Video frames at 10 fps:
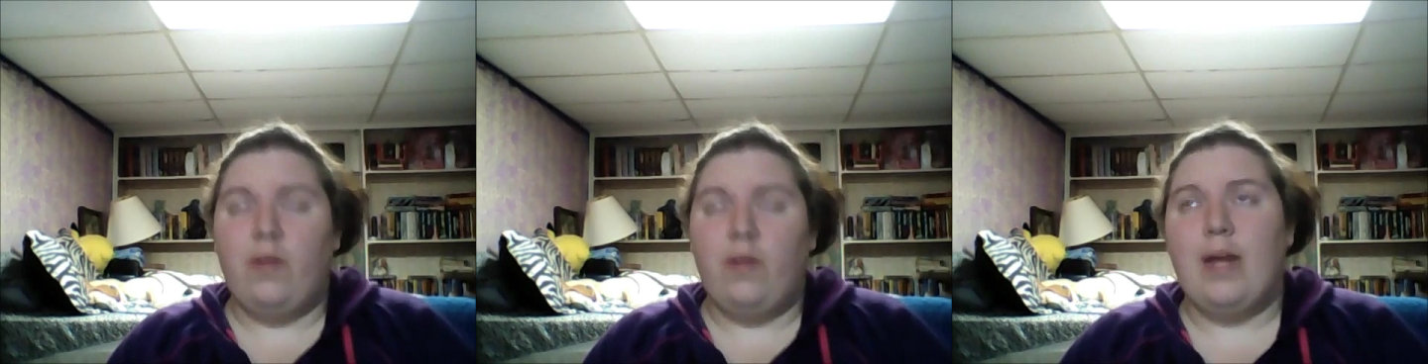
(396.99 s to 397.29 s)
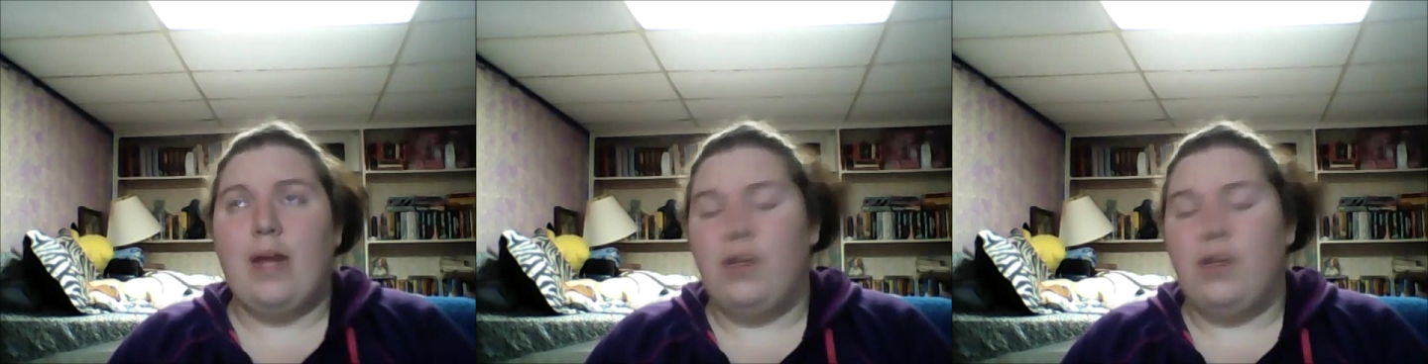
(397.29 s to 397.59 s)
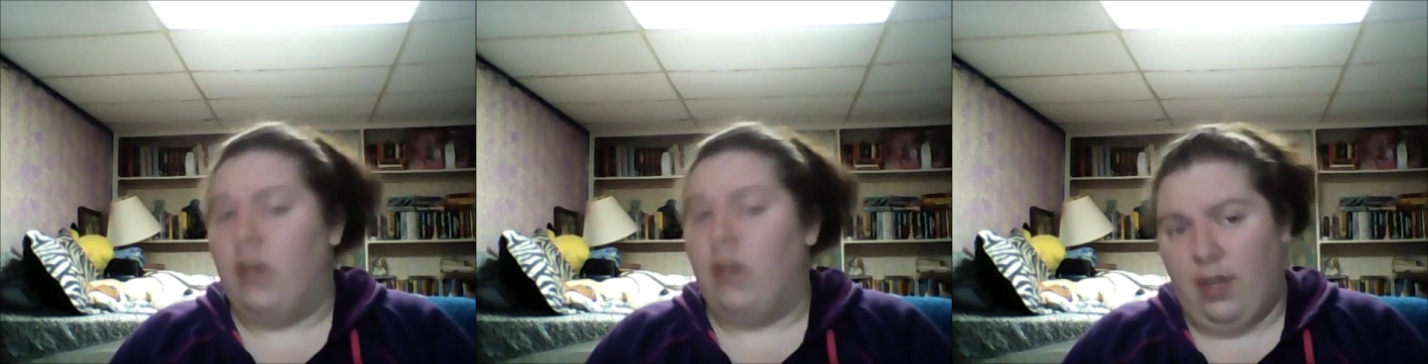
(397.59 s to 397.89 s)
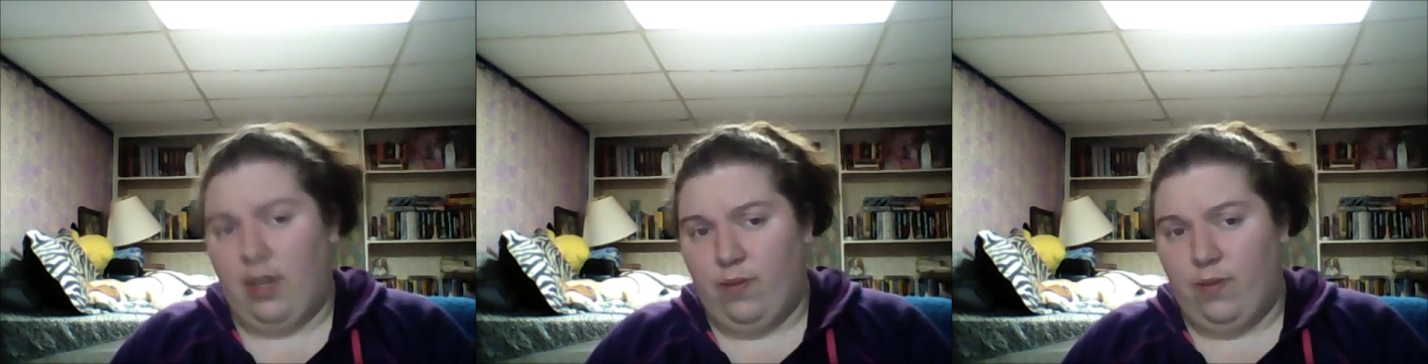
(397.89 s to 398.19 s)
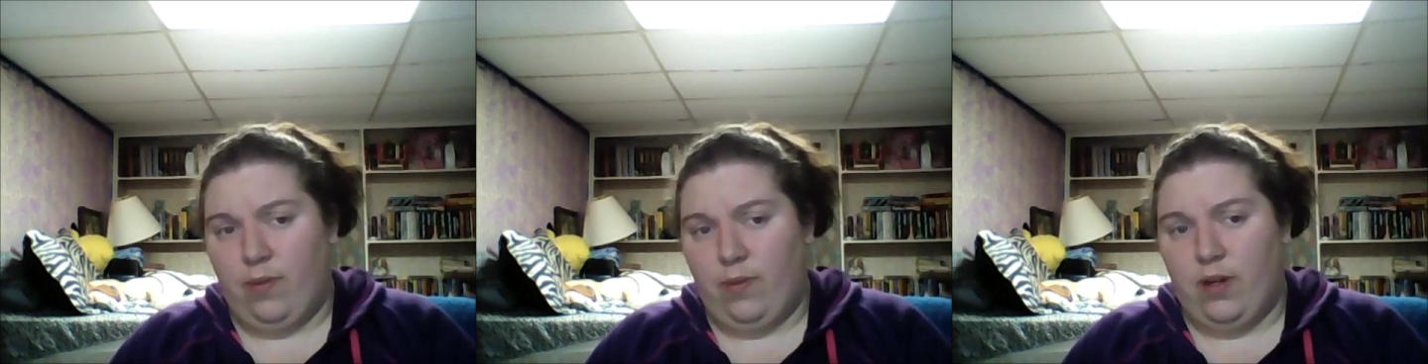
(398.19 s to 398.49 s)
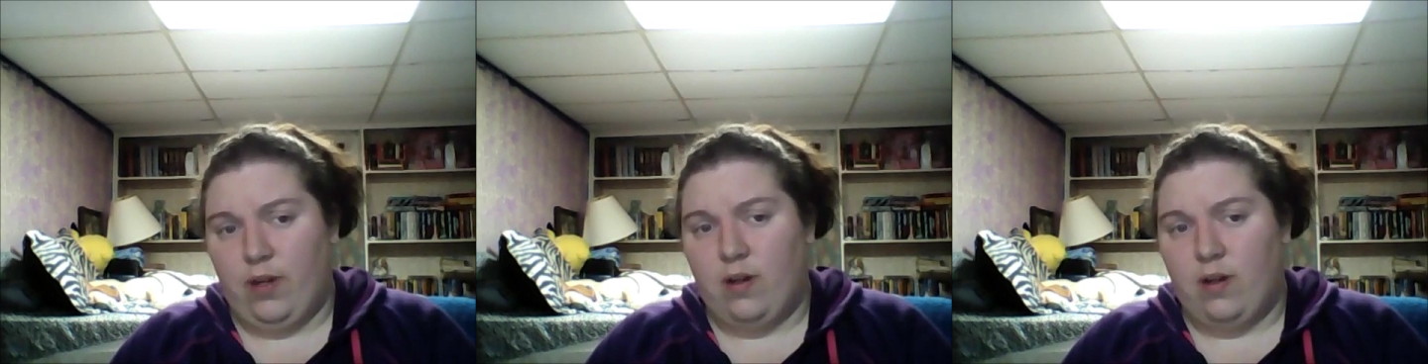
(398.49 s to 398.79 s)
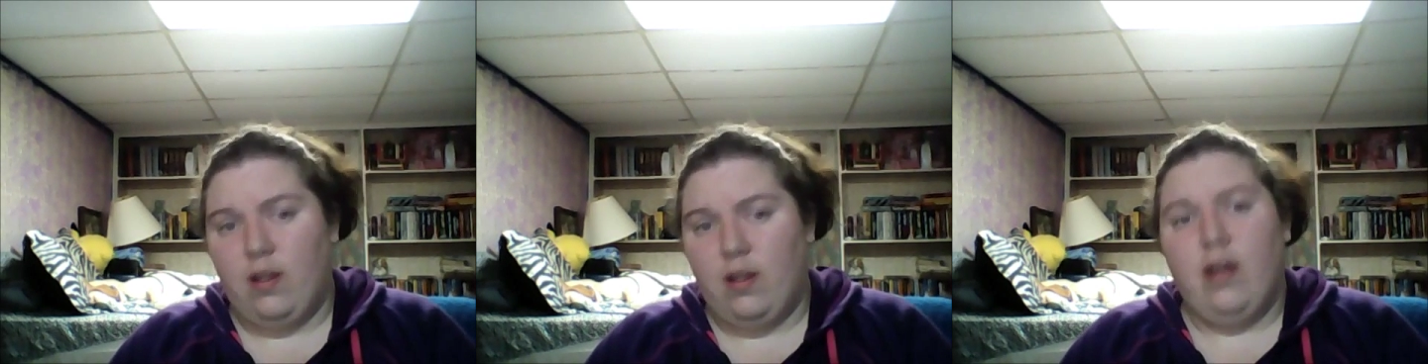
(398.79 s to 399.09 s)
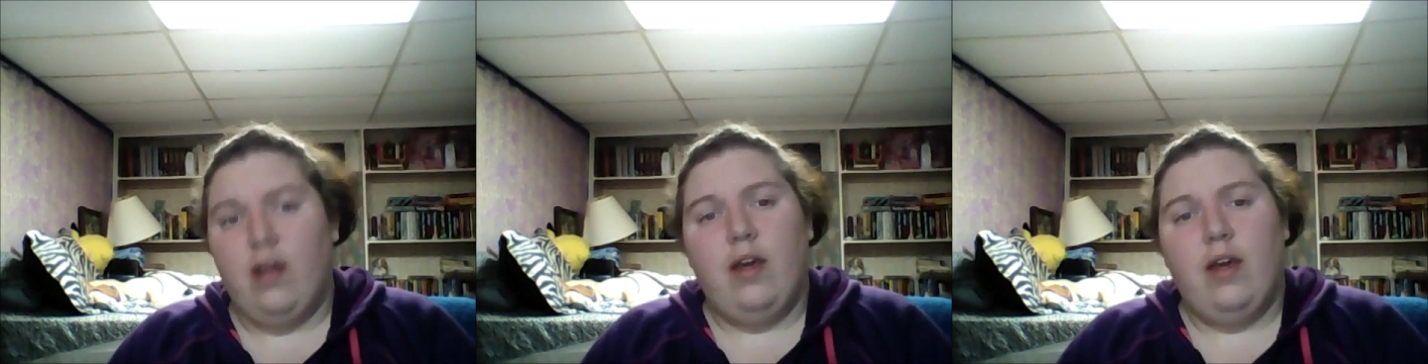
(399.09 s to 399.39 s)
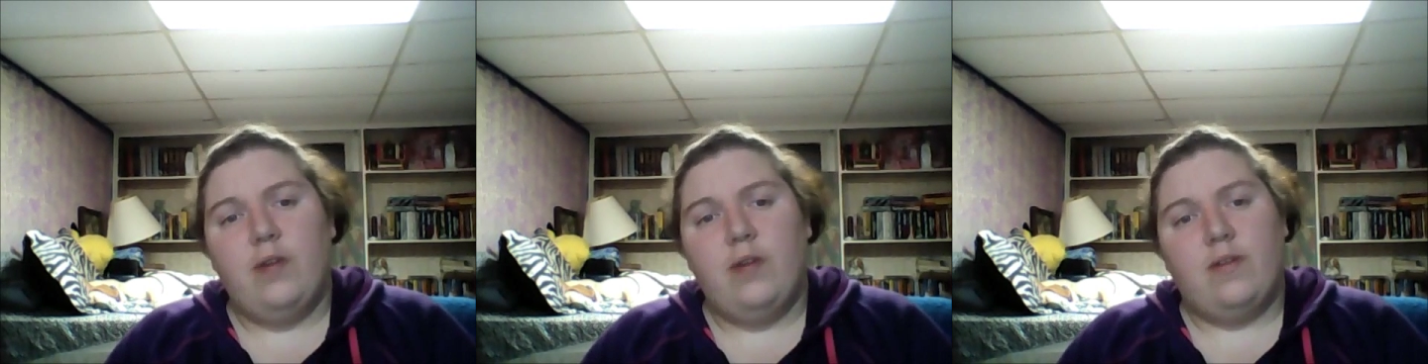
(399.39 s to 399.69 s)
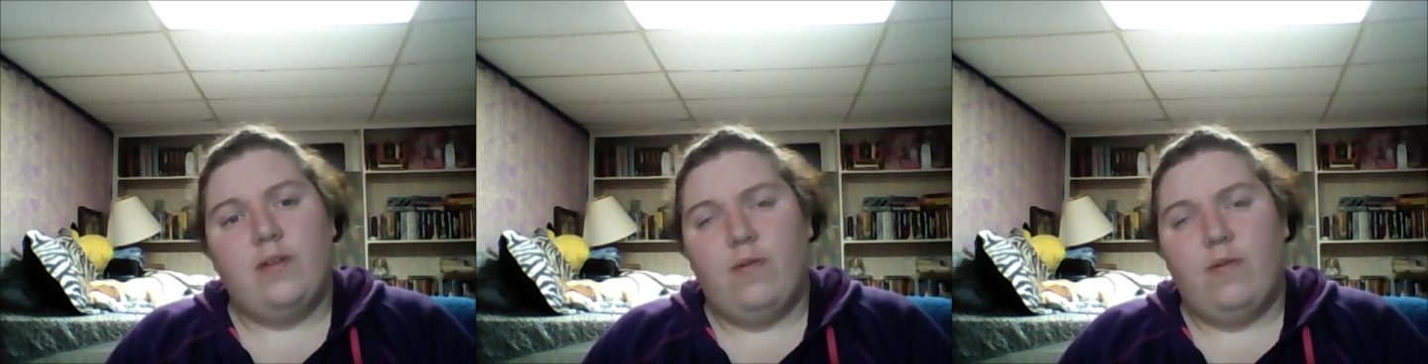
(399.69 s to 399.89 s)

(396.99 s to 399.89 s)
but I did not care for the movie at all. It was